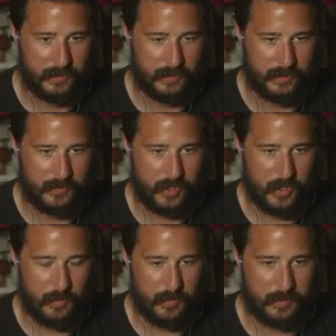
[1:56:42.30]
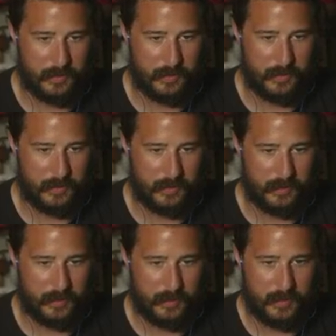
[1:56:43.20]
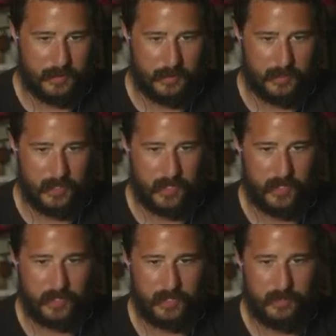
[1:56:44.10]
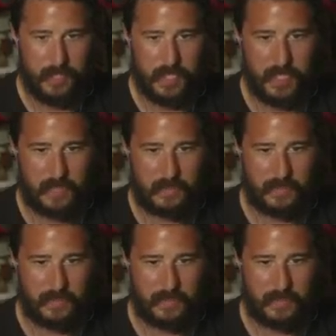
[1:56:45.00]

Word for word: Let's go. Oh, come on.